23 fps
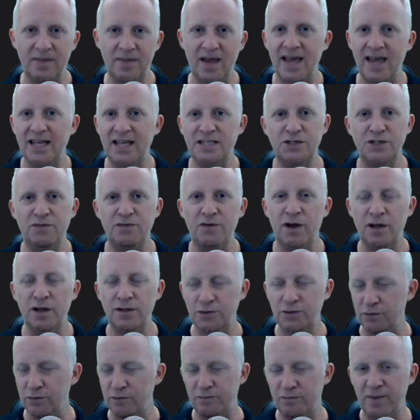hedge
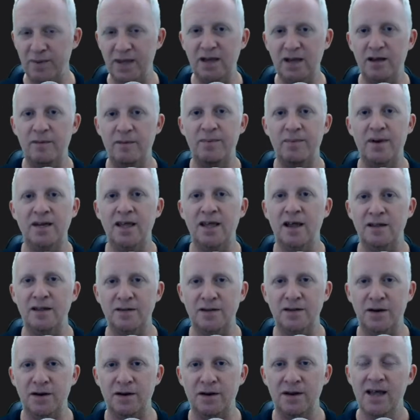funds of big company out
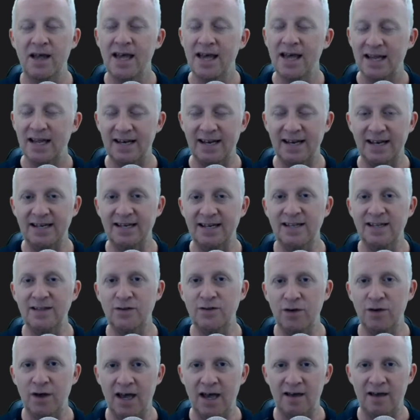there that need
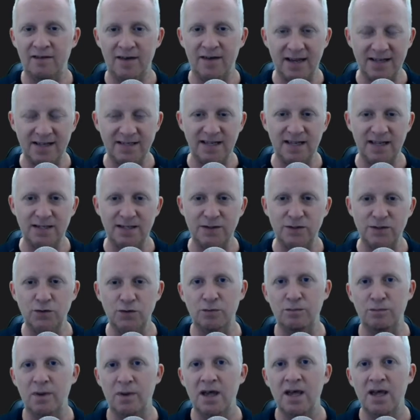to have access
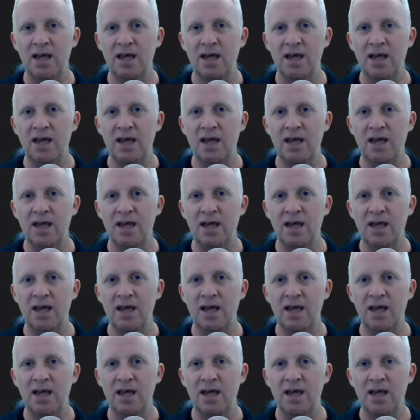to